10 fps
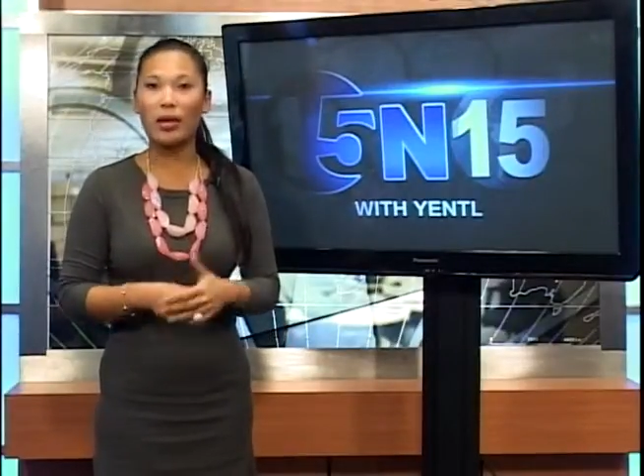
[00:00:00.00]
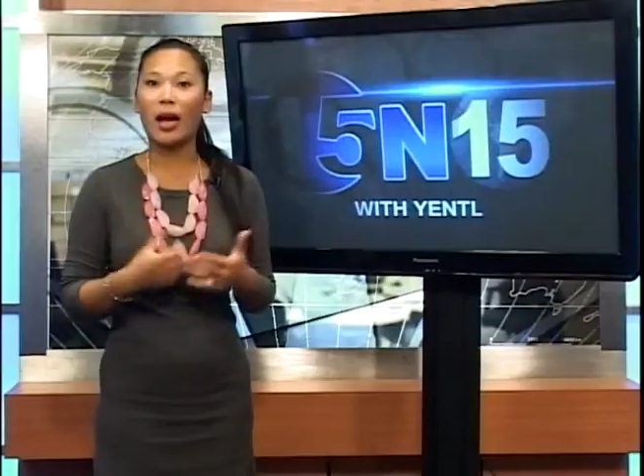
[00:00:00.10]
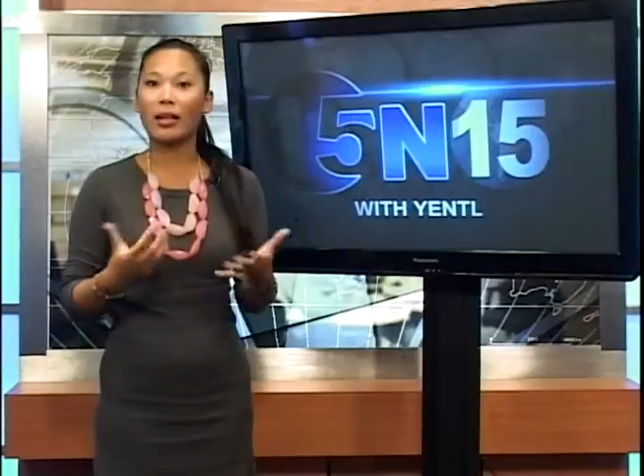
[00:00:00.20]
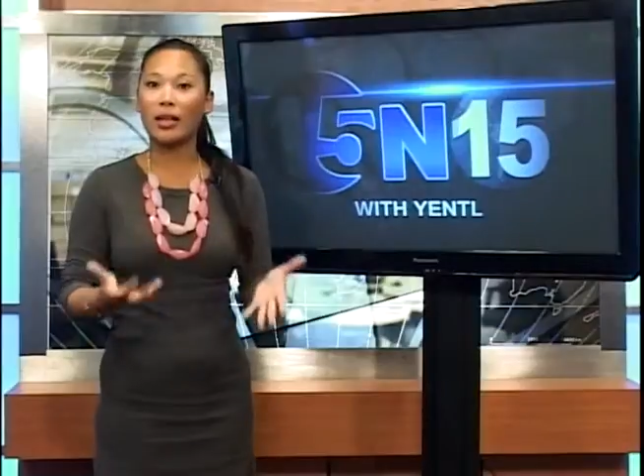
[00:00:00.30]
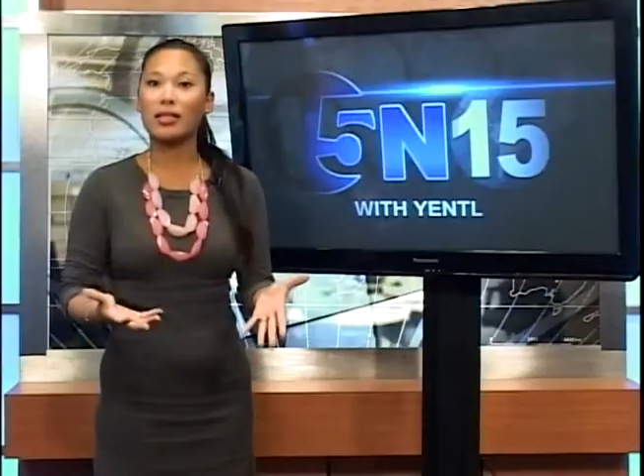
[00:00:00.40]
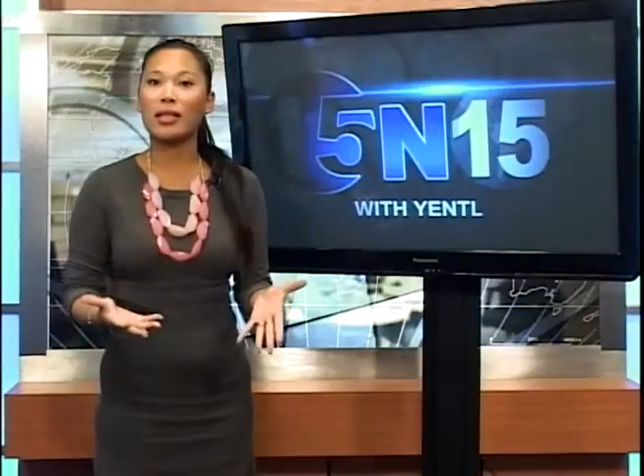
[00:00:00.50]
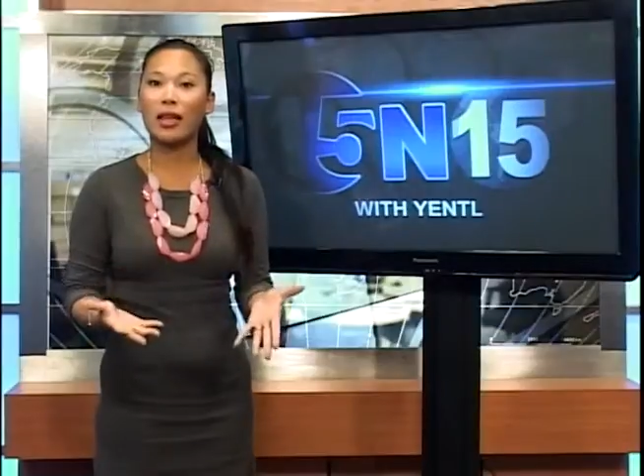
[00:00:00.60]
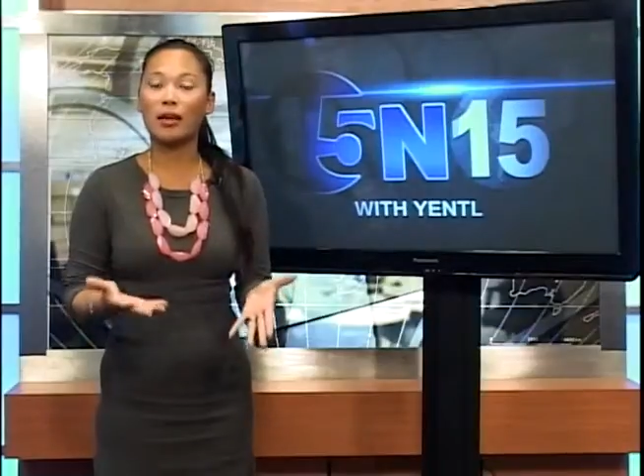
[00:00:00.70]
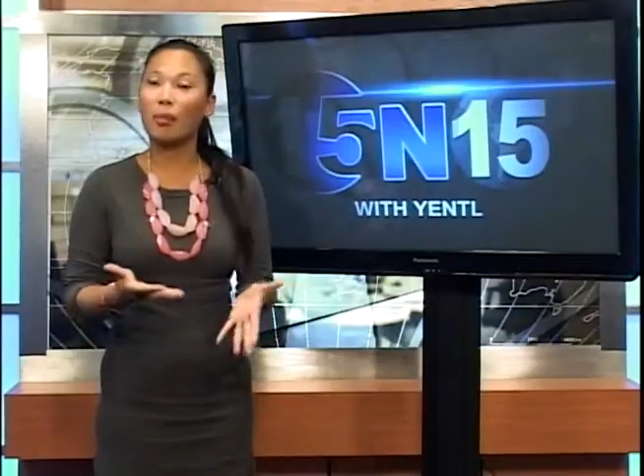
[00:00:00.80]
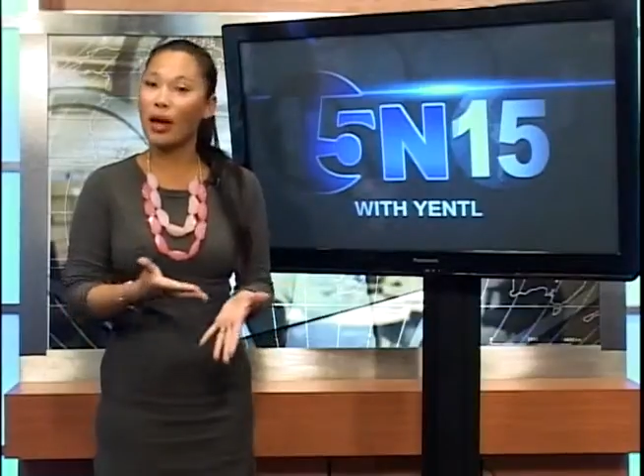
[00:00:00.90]
and I'd like to
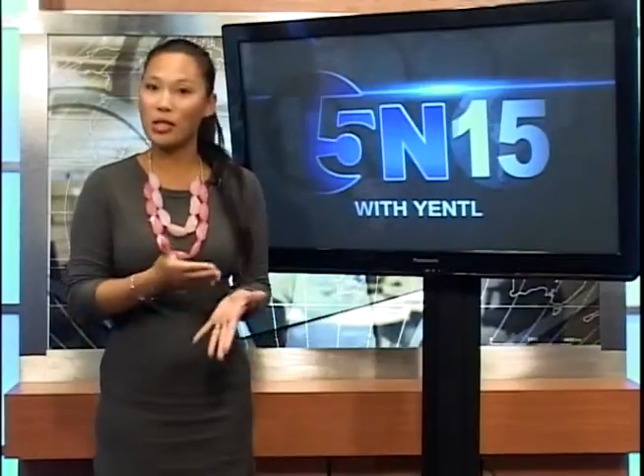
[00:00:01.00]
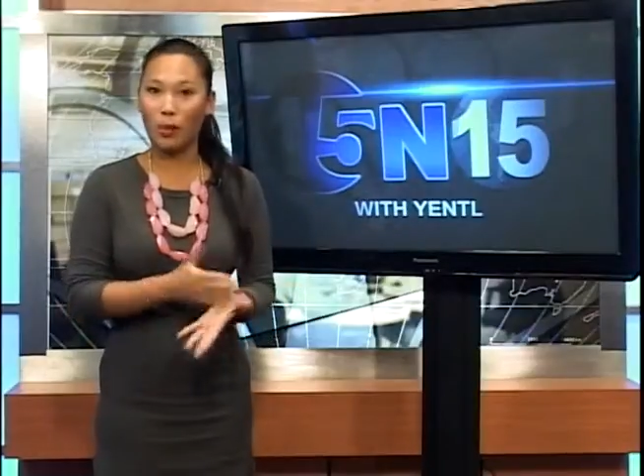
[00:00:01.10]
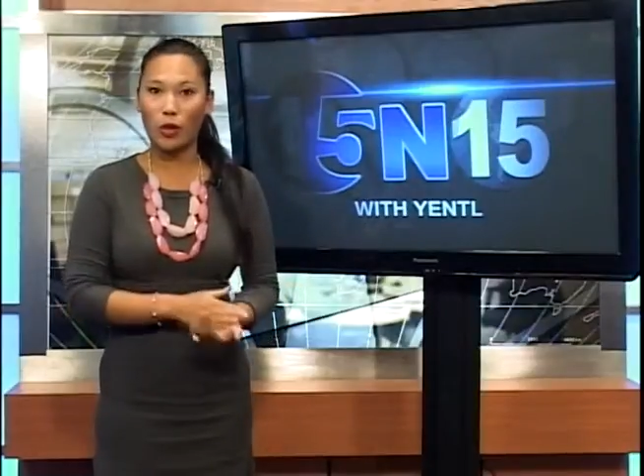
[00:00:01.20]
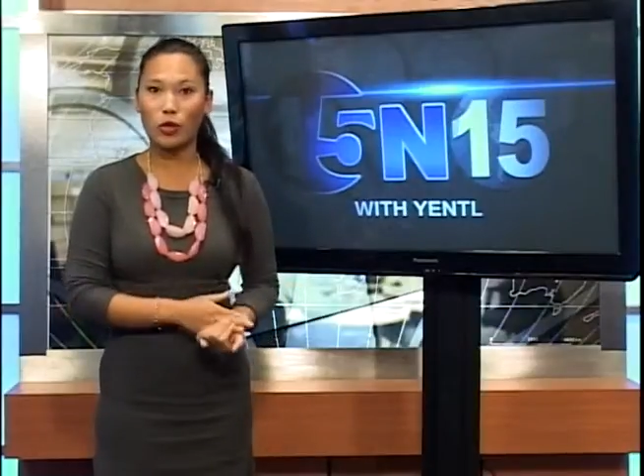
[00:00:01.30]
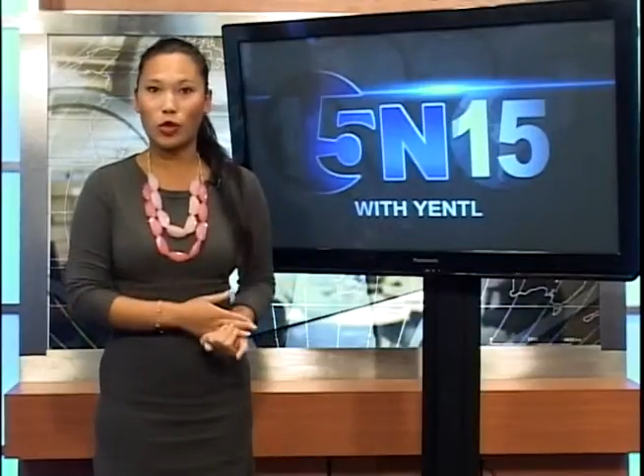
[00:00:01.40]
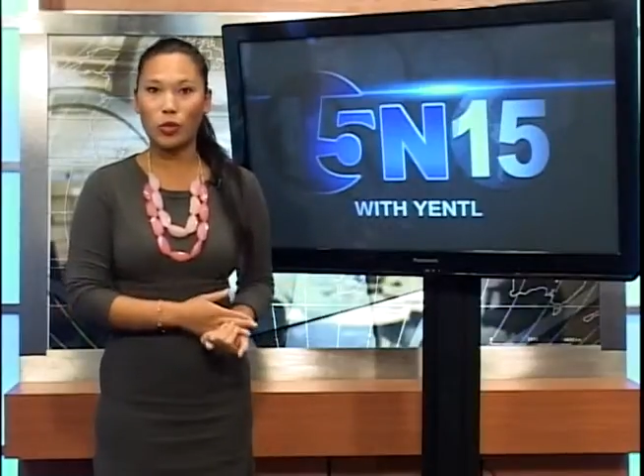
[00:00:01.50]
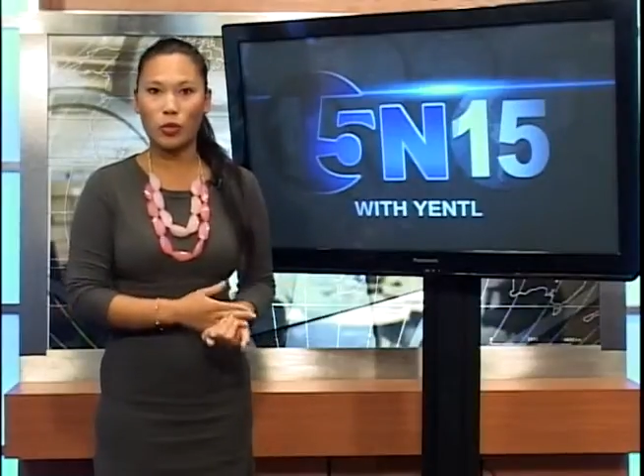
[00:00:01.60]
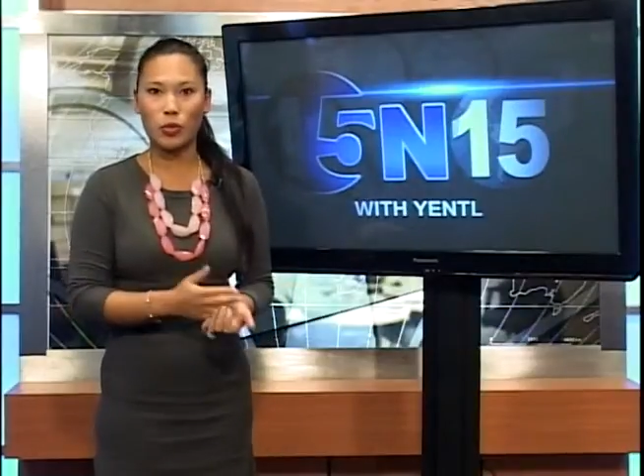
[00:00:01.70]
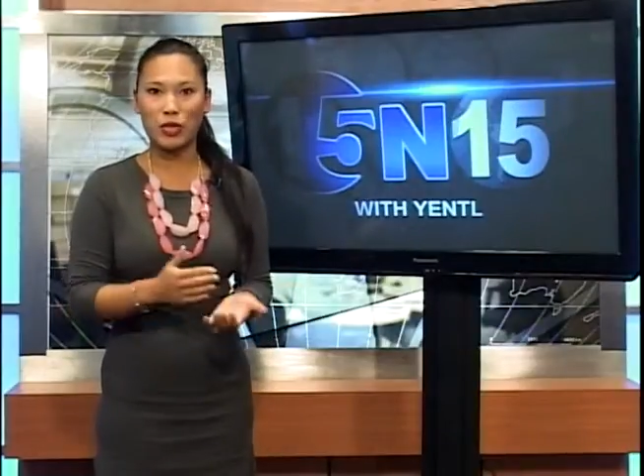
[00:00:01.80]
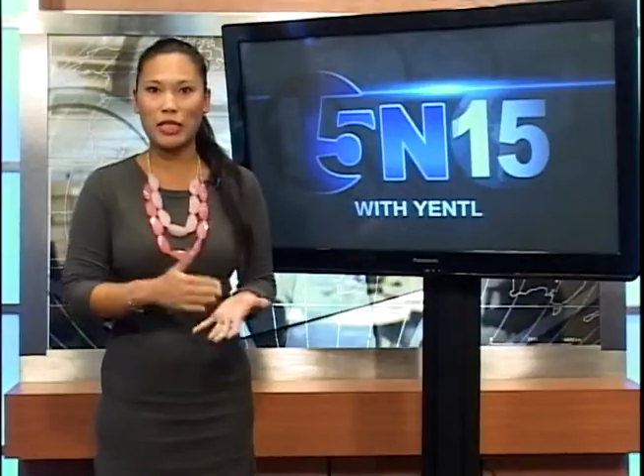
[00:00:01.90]
thank my sponsors,
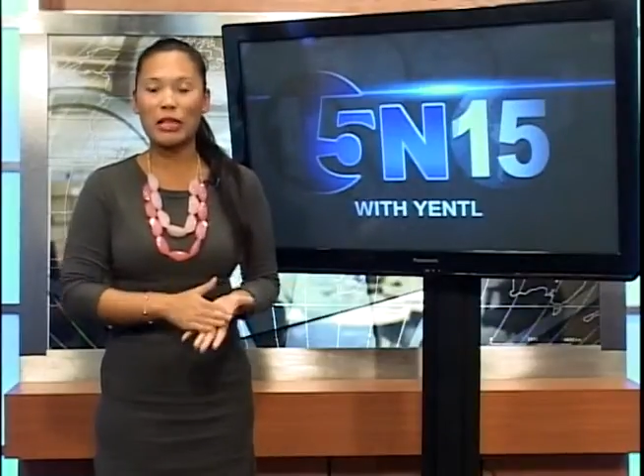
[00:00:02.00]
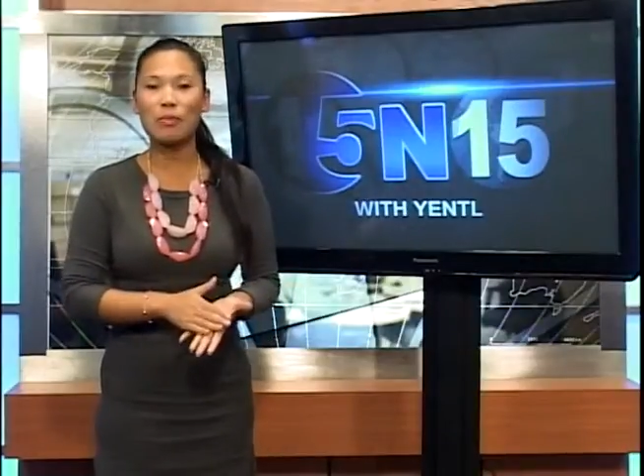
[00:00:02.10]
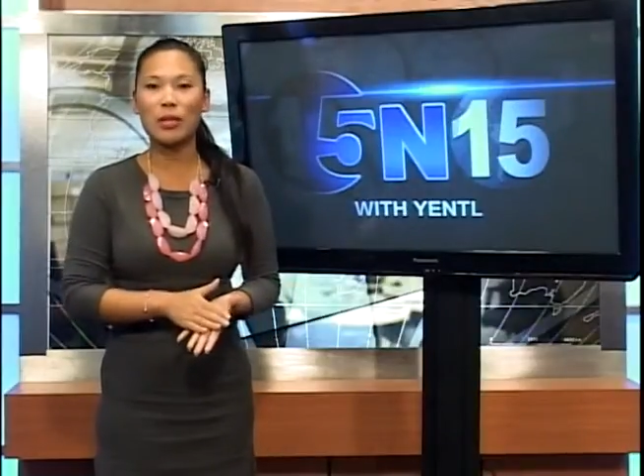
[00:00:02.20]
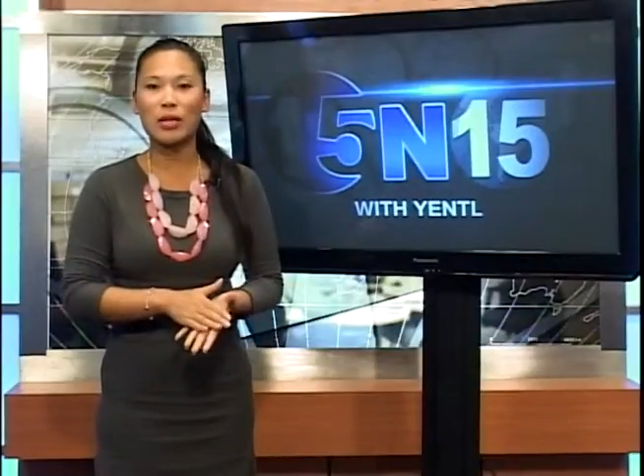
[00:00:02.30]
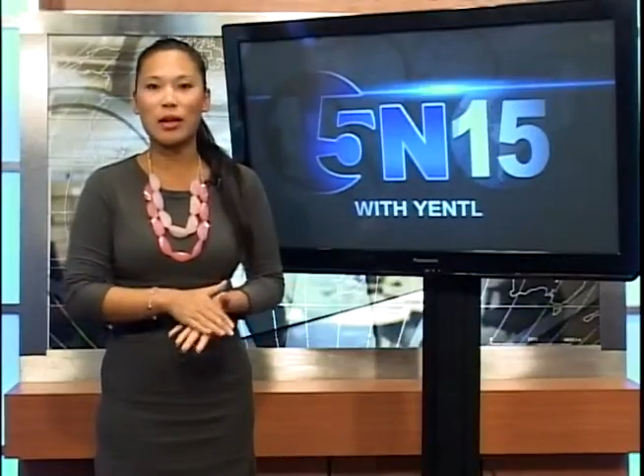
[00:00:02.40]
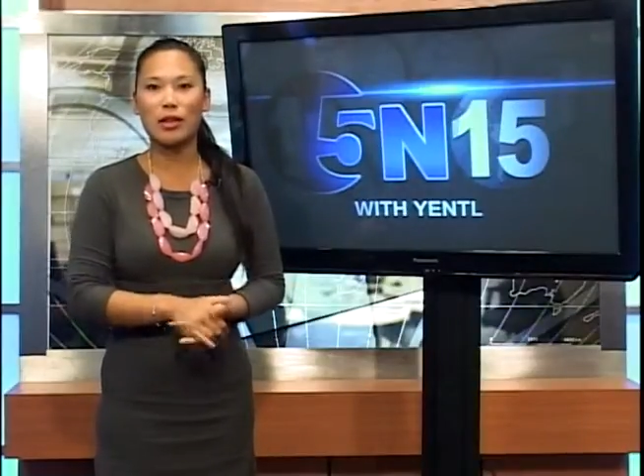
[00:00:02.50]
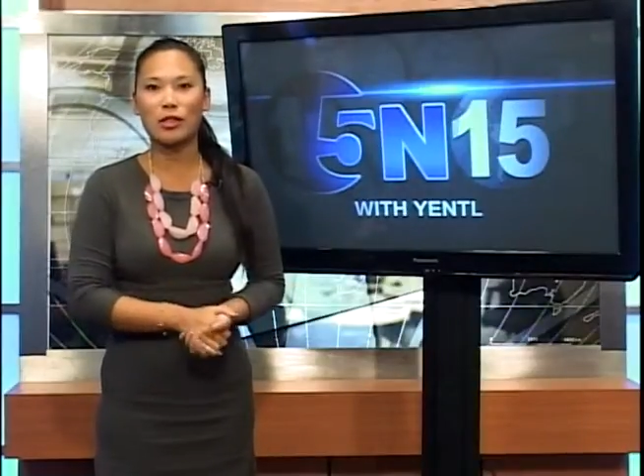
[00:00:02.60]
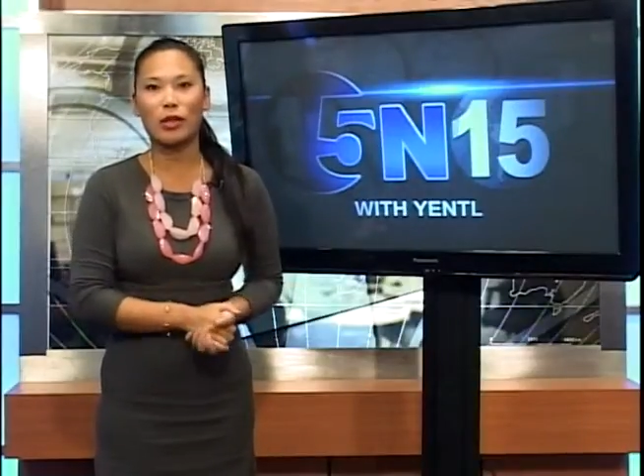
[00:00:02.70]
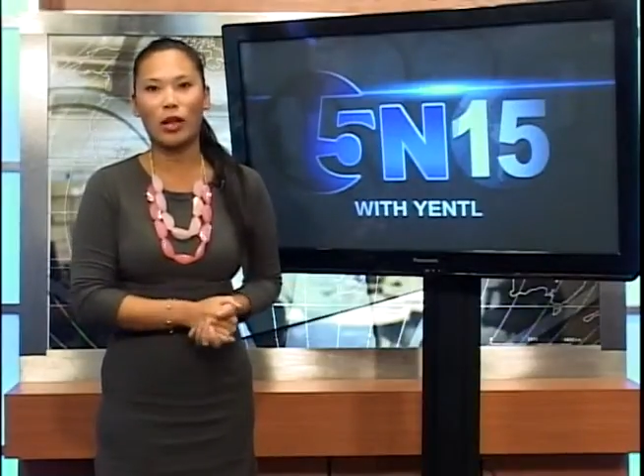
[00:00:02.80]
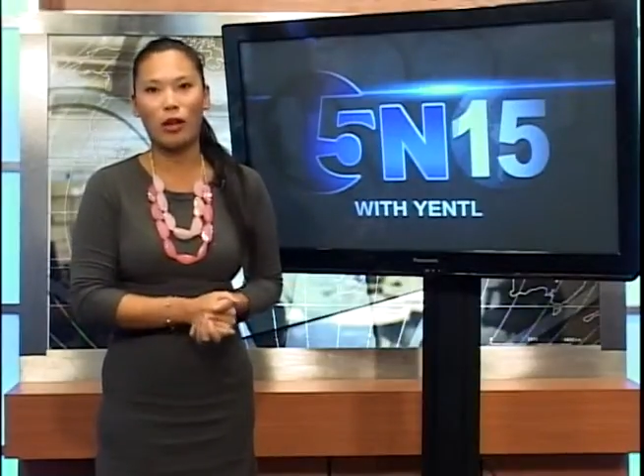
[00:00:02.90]
which was CMB,
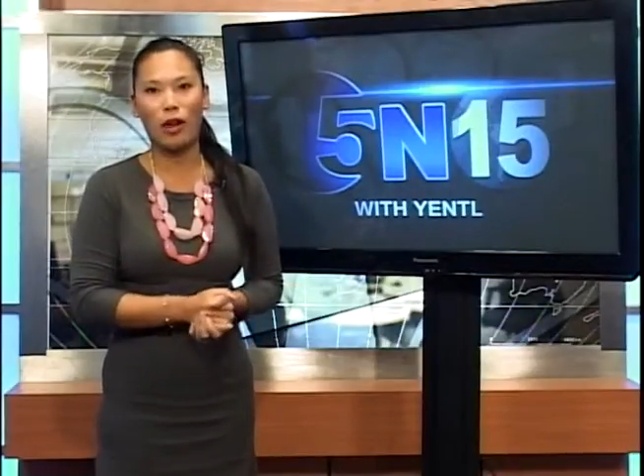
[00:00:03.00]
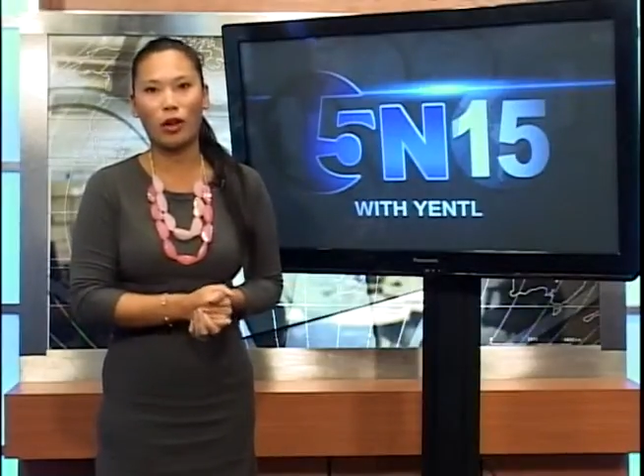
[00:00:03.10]
Yentl Lieuw,